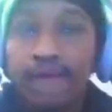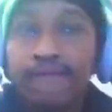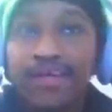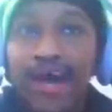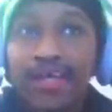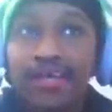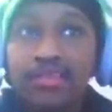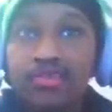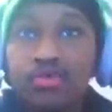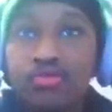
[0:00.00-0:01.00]
Forgot to get
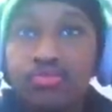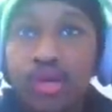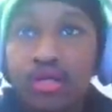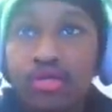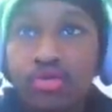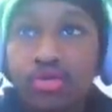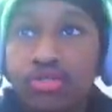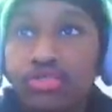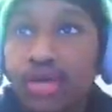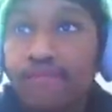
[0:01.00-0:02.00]
the Doom's Maladorian
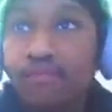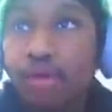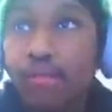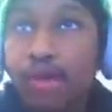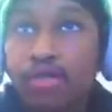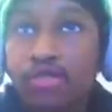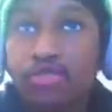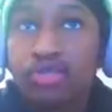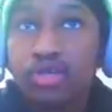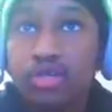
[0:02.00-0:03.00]
to siphon, but I'm out here
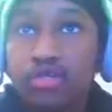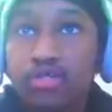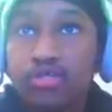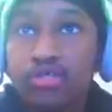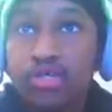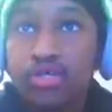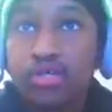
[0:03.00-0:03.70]
just chilling